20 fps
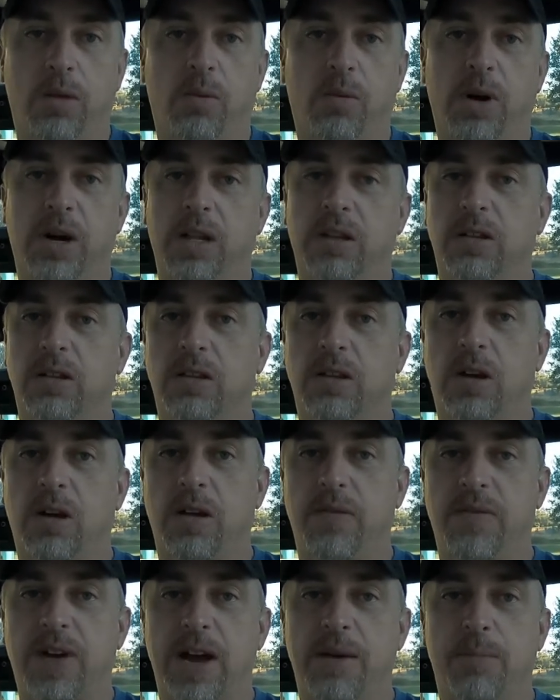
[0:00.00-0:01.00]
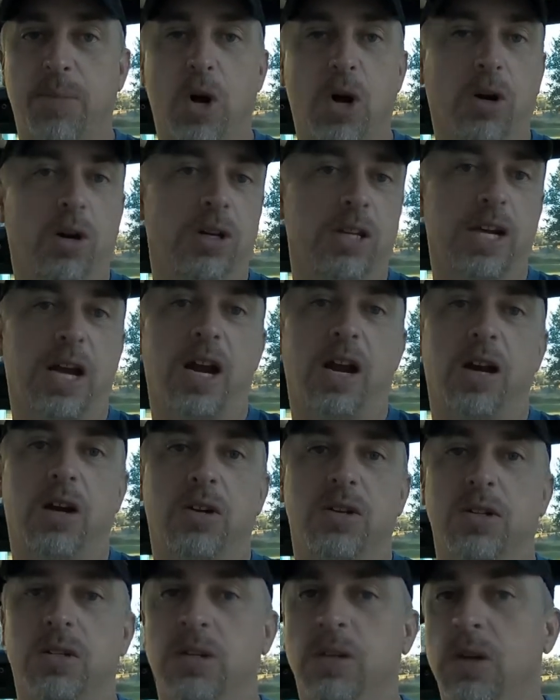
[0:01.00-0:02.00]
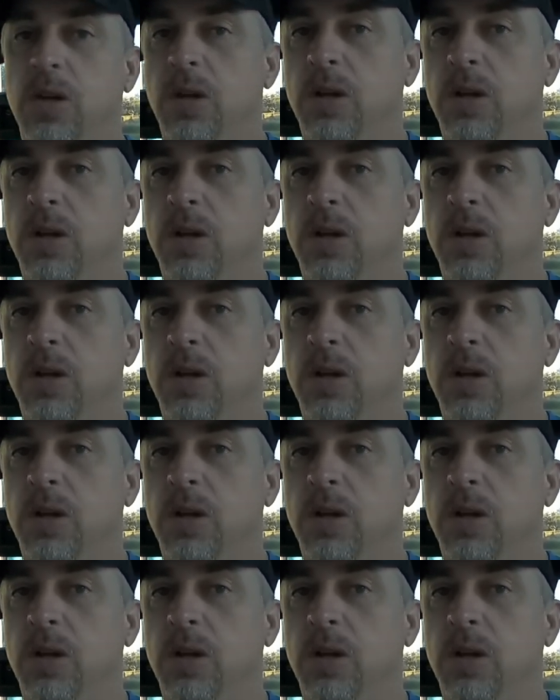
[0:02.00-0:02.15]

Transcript: running the 35 bogger tires.